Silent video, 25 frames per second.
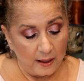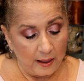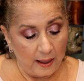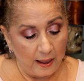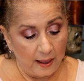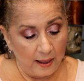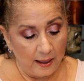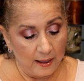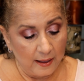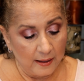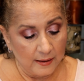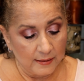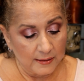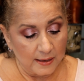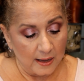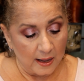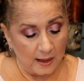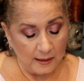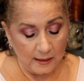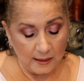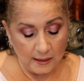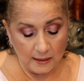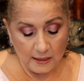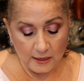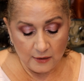And
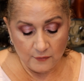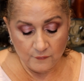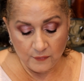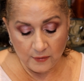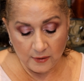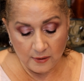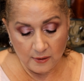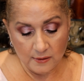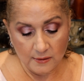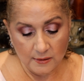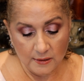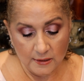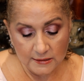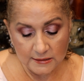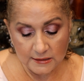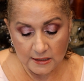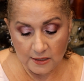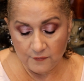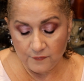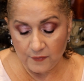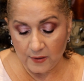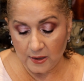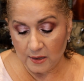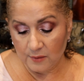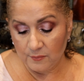I can even, let's
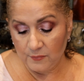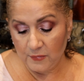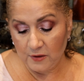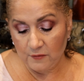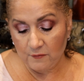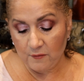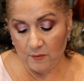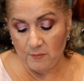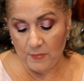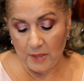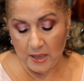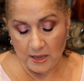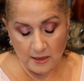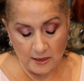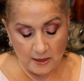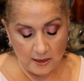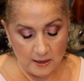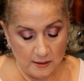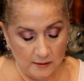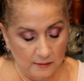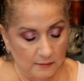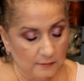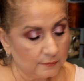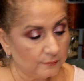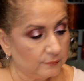see if I can even make
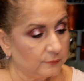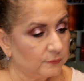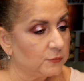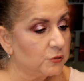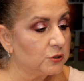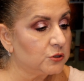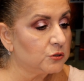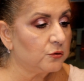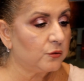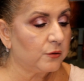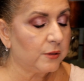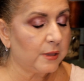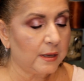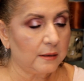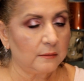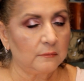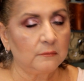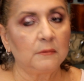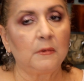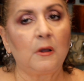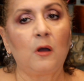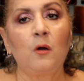it so that,